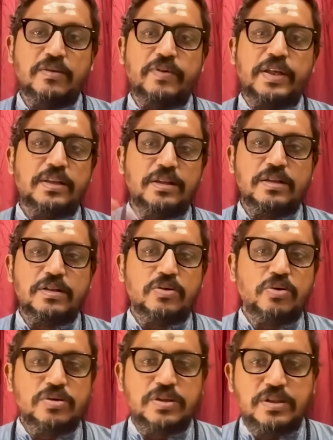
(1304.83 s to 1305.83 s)
when
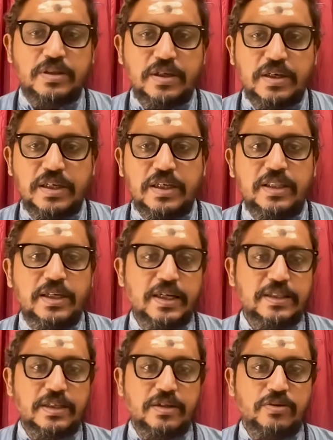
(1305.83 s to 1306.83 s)
those ghee
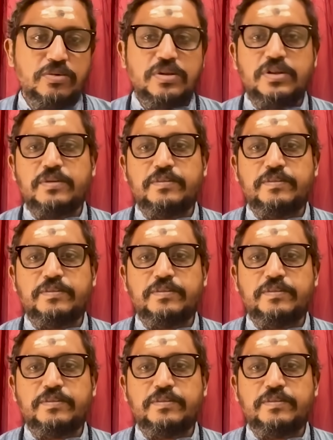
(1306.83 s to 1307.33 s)
diyas are used.